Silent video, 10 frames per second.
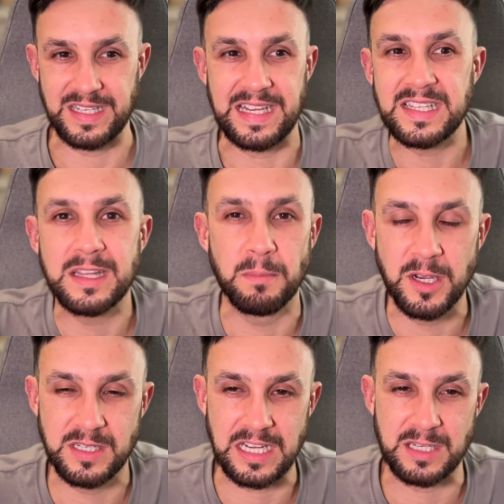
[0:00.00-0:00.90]
It is the
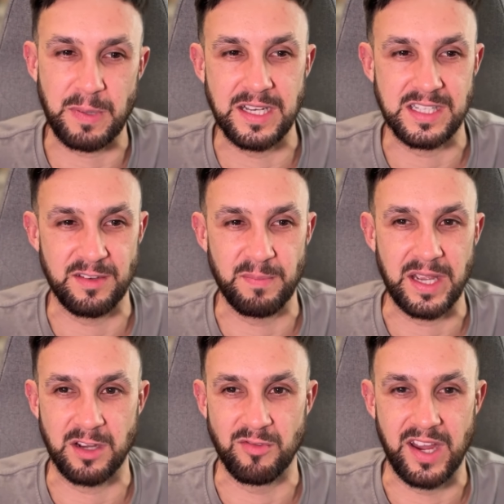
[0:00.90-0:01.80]
most expensive
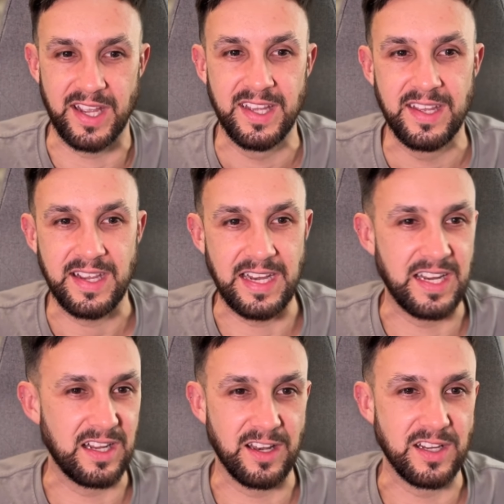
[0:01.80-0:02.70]
Manga Rare in
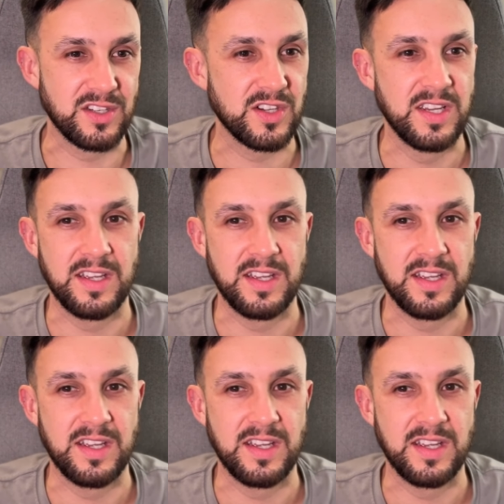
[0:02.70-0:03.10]
English